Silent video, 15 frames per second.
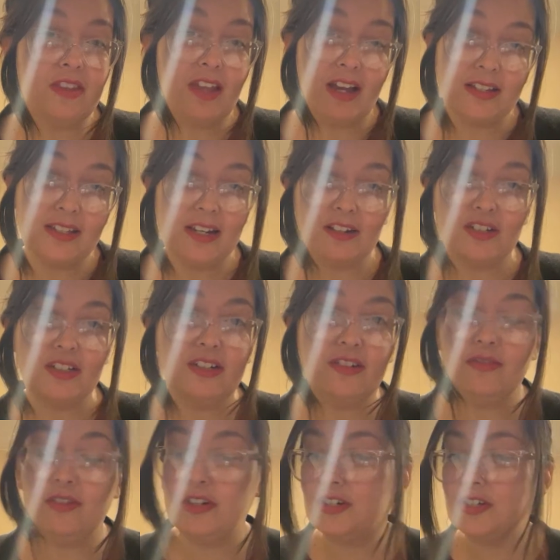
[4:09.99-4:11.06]
That's actually a
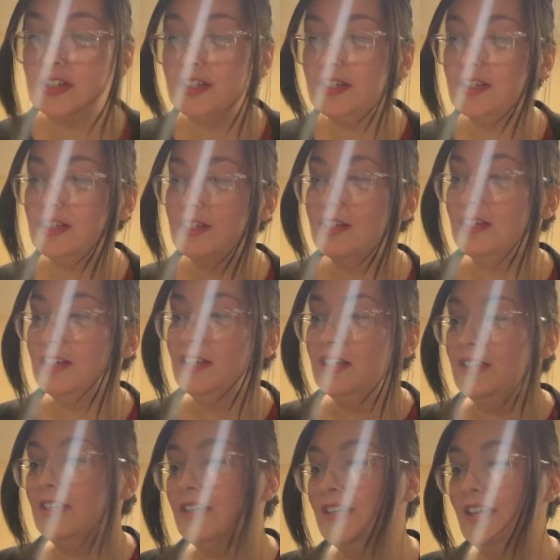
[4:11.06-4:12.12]
verse,
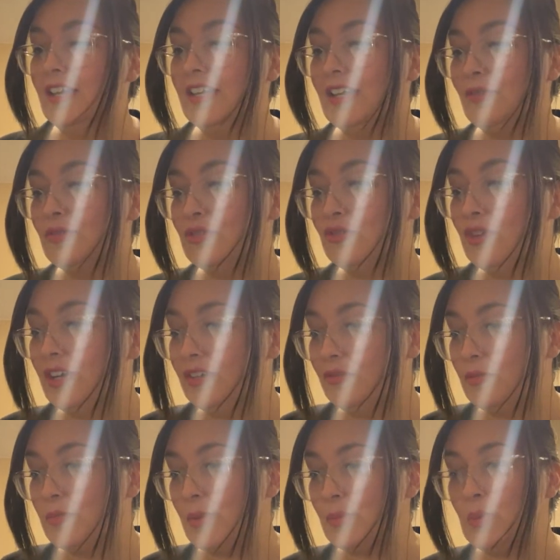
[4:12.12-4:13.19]
and I was trying to
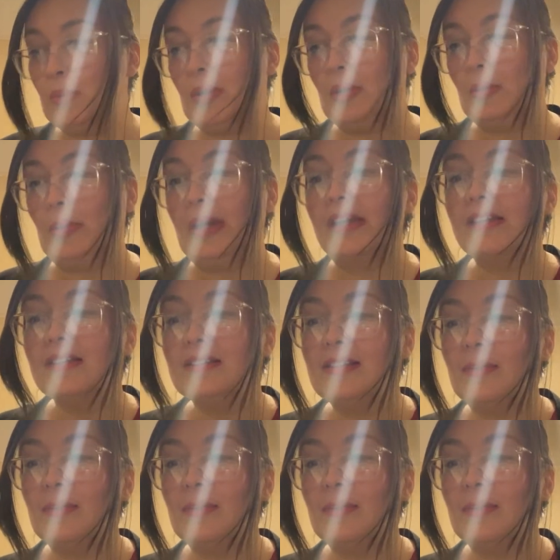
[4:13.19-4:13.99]
remember where it was.